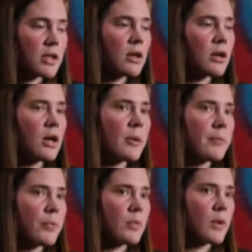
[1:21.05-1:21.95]

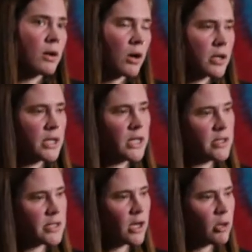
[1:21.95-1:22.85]
Incarnadine
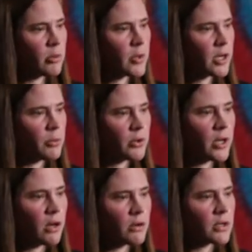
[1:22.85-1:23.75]
is an album that I put
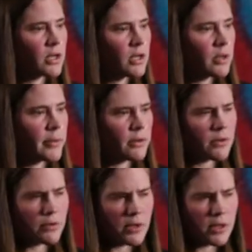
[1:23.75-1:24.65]
out about
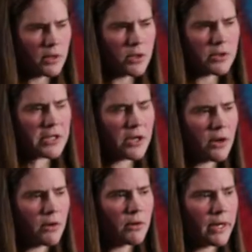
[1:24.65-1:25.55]
3 years
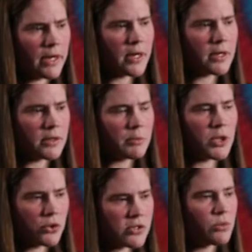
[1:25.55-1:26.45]
ago, and
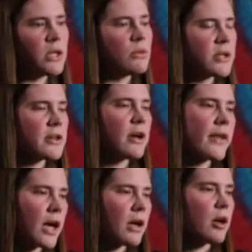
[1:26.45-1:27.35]
Bittersweet was on
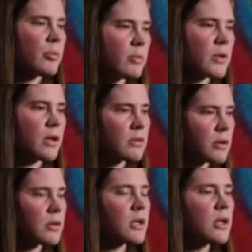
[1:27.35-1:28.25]
that album. The
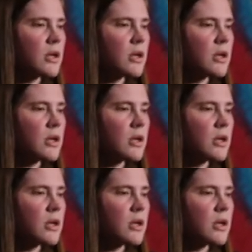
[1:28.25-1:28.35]
other